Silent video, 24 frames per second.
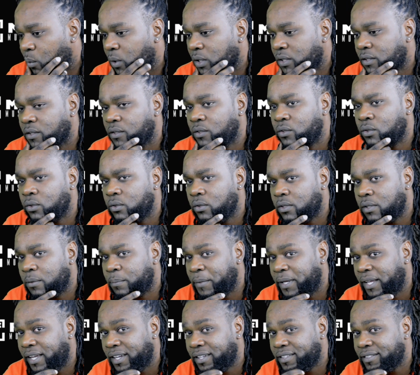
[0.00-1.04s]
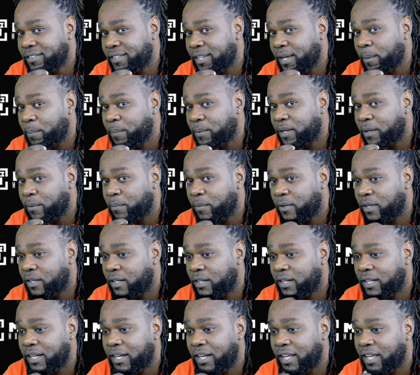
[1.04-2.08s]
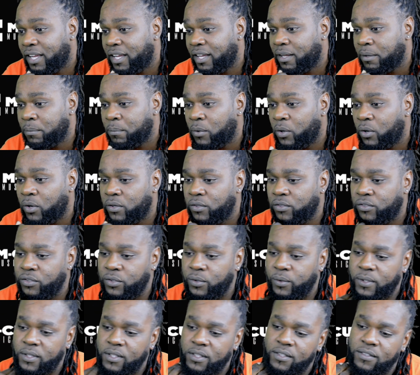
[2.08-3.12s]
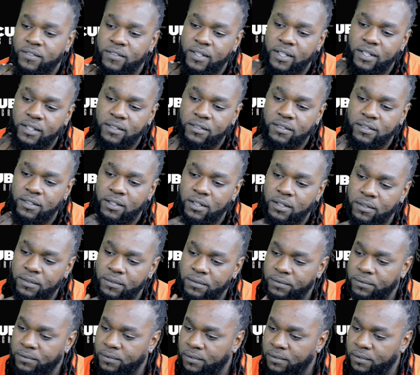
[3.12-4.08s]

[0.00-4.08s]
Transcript: to do to be accepted, but it ain't more so in a sense of